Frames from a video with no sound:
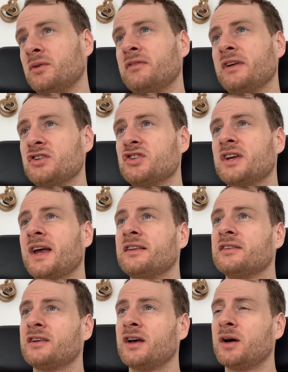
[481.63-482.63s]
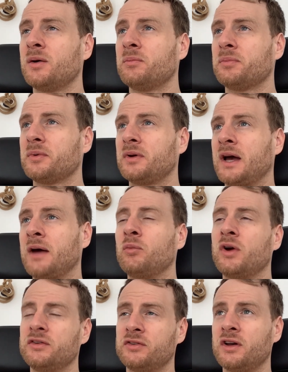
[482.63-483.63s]
eventually ends up and
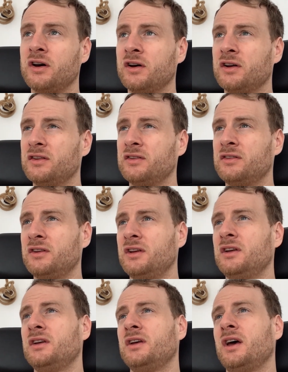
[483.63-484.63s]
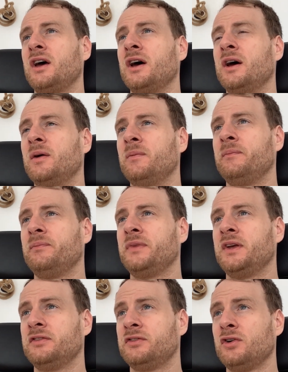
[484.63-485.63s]
where it starts,
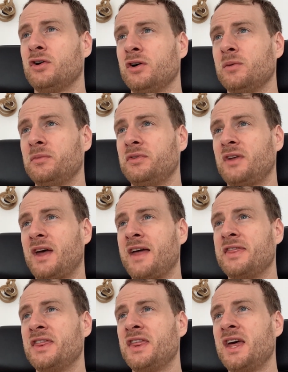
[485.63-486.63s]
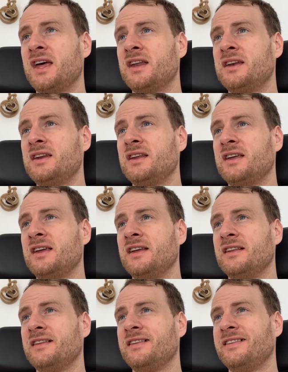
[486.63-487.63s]
it stops, and then
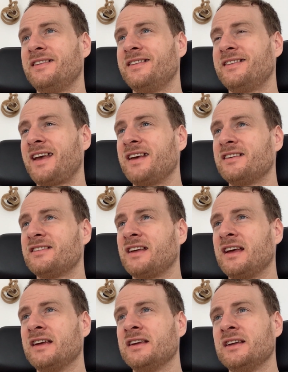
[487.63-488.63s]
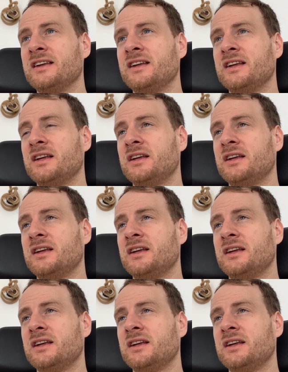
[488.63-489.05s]
it takes it